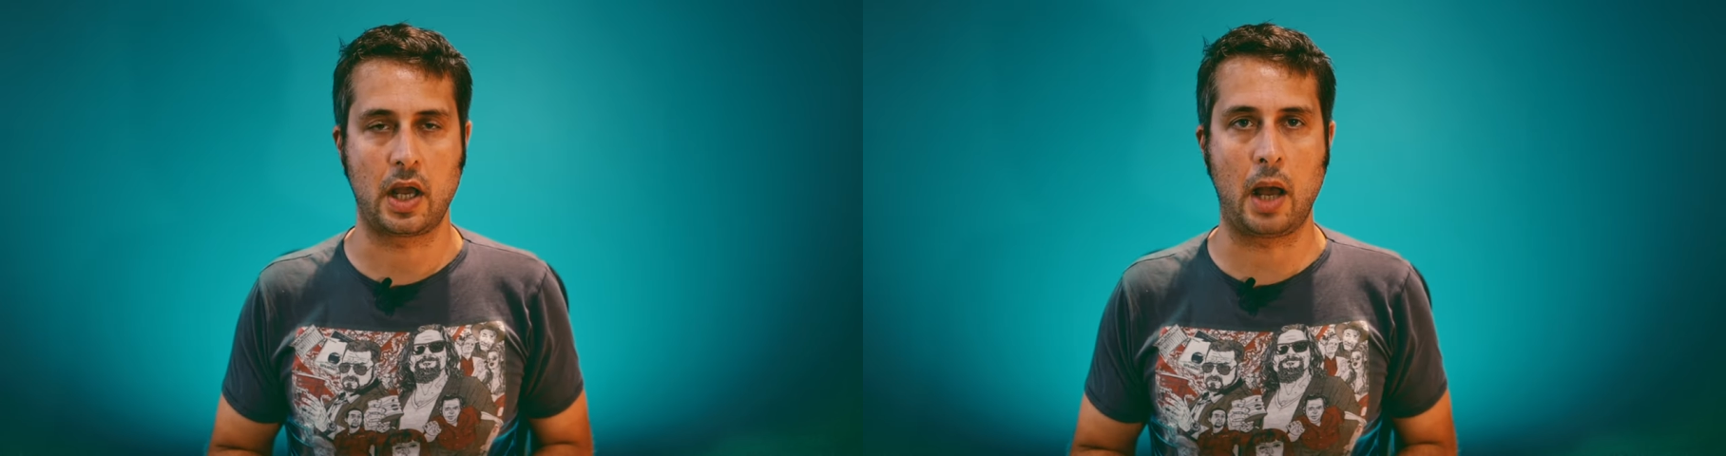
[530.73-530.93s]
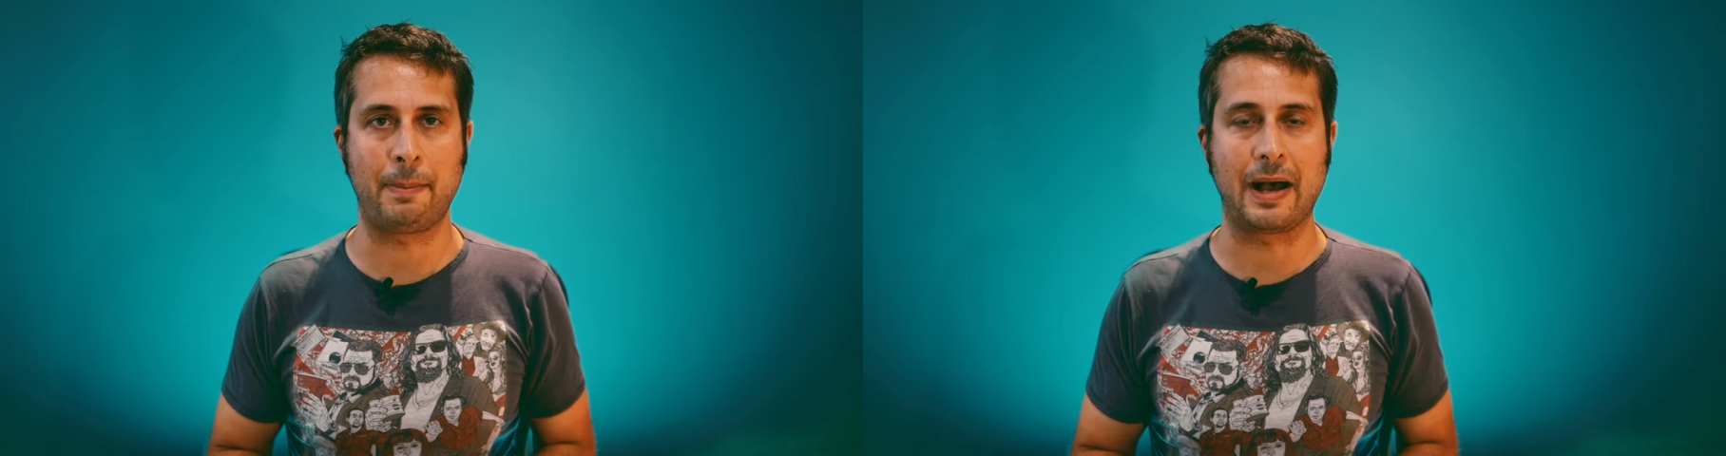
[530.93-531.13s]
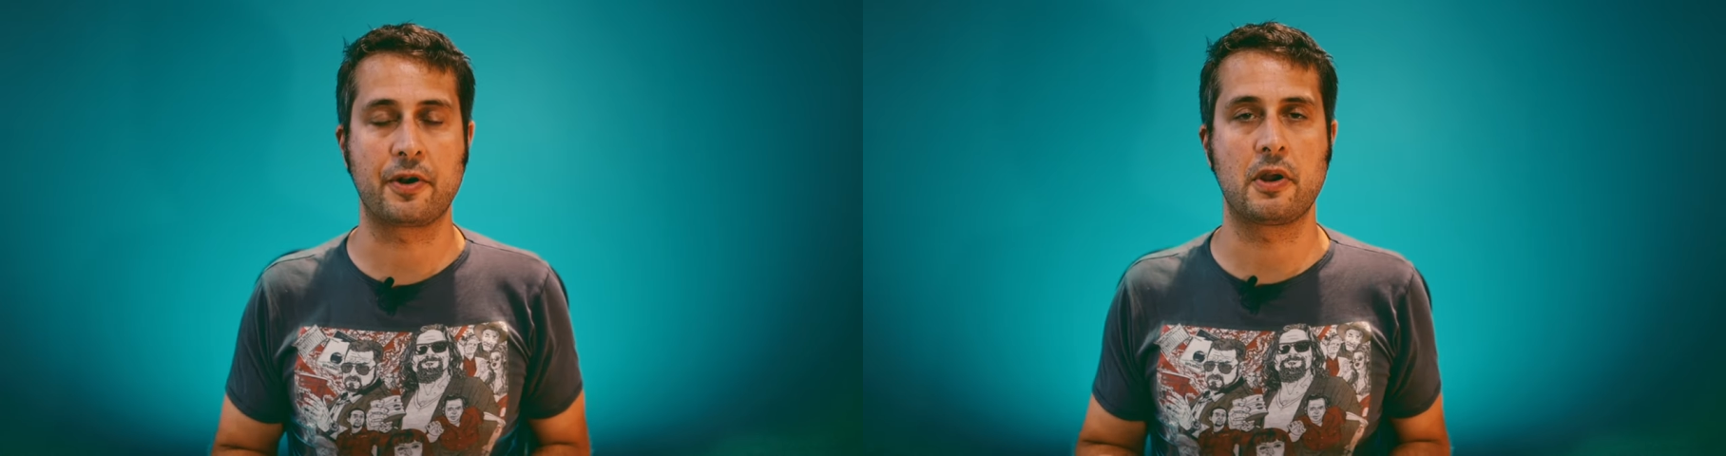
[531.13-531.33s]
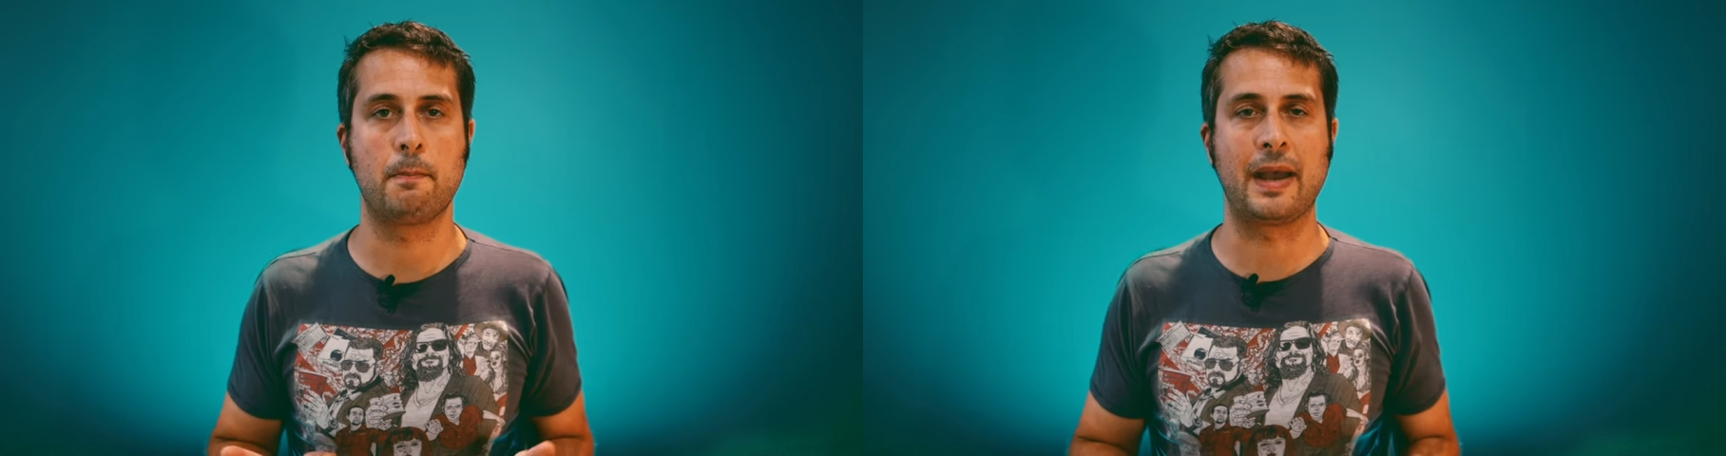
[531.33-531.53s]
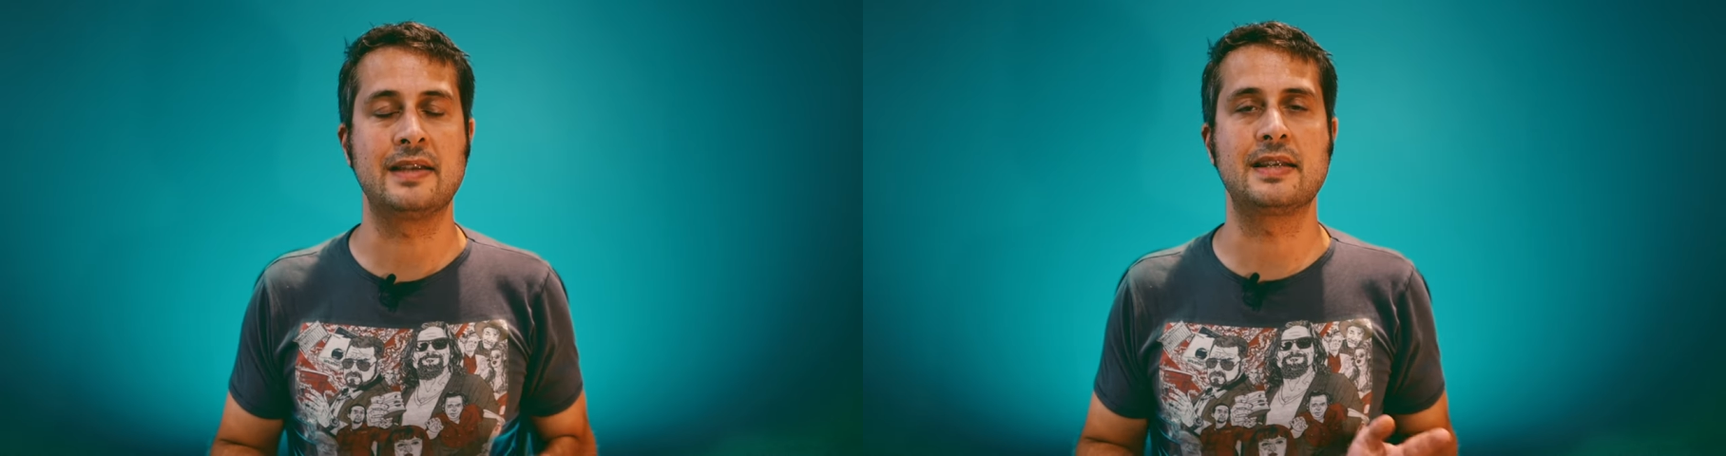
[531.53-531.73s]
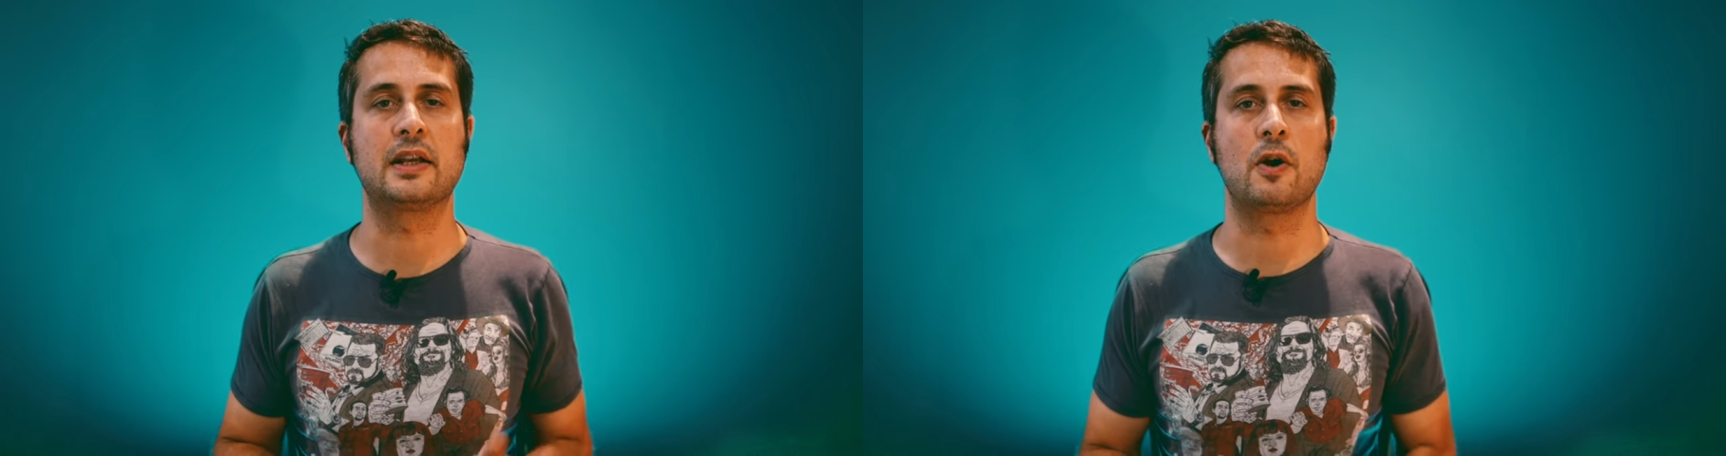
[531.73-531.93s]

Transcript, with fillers: about basic